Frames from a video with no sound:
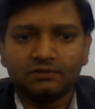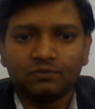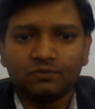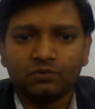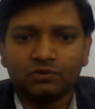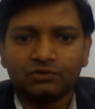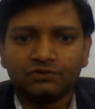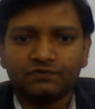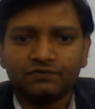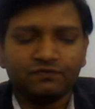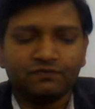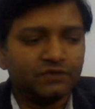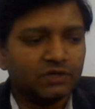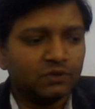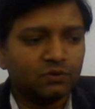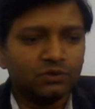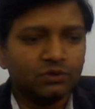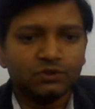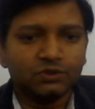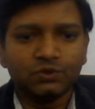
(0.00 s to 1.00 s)
what we are
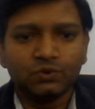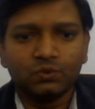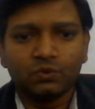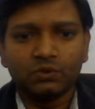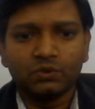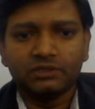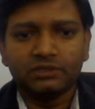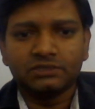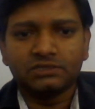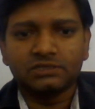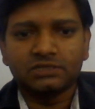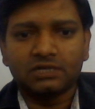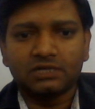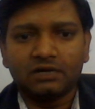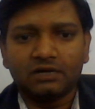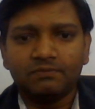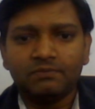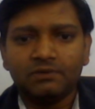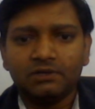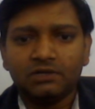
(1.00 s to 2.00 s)
going to do in this
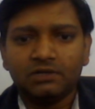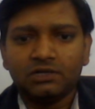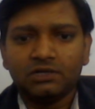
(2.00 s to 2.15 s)
club.